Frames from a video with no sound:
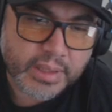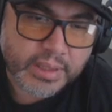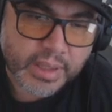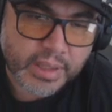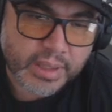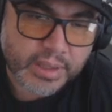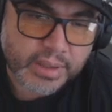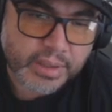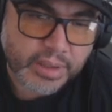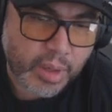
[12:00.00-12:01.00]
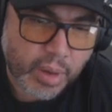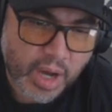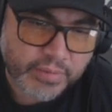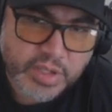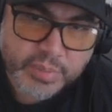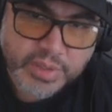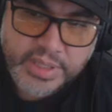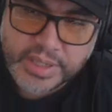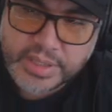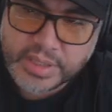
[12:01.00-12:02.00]
Okay, here, no offense
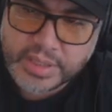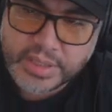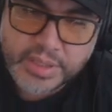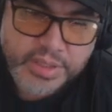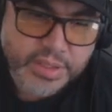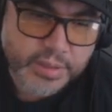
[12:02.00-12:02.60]
percentage.